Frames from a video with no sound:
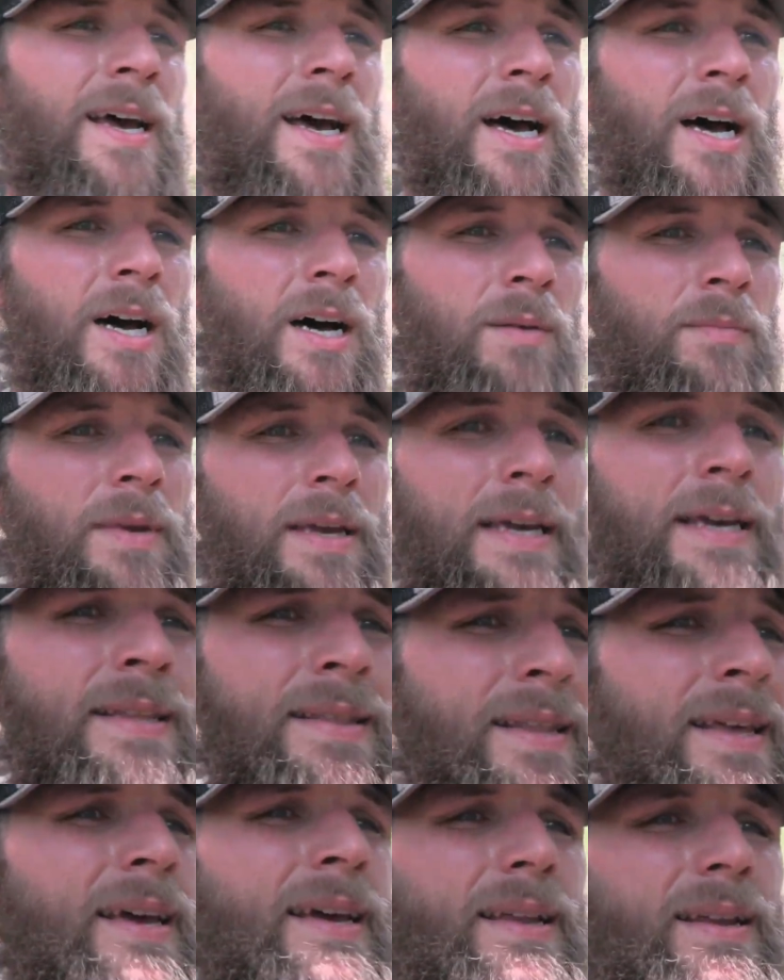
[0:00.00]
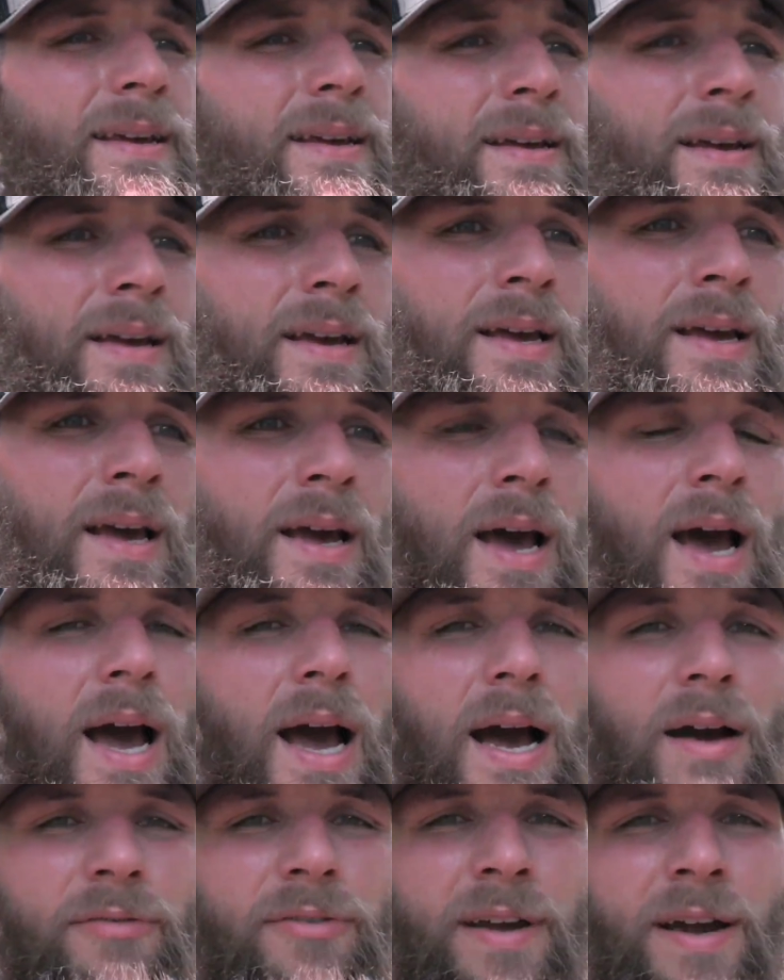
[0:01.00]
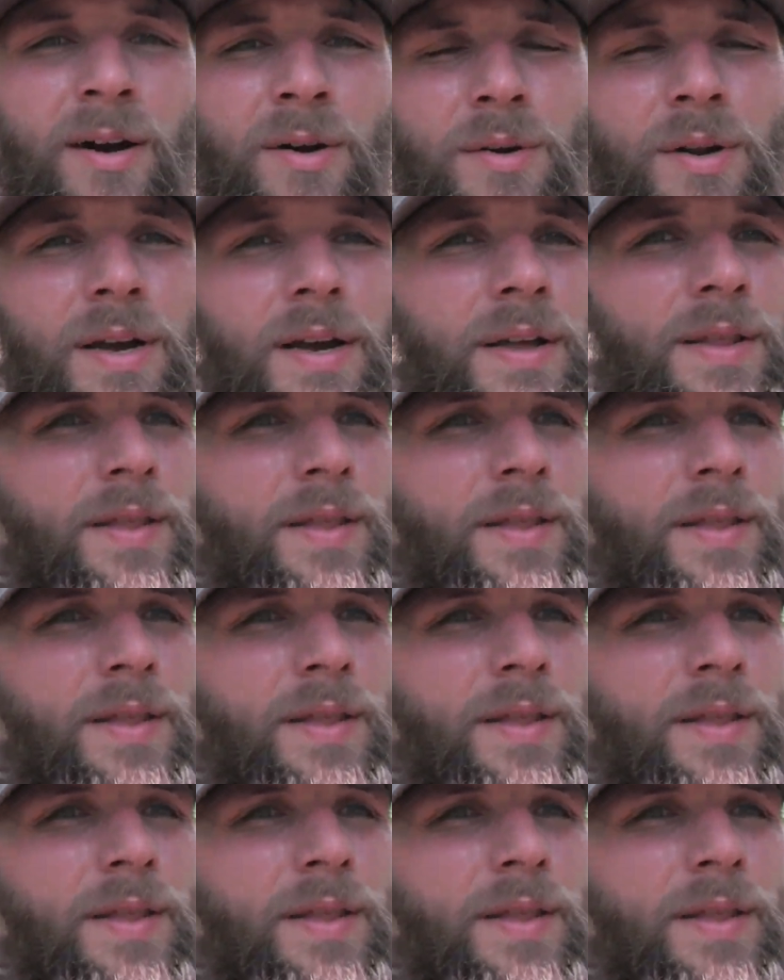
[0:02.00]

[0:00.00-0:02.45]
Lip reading: In that, I found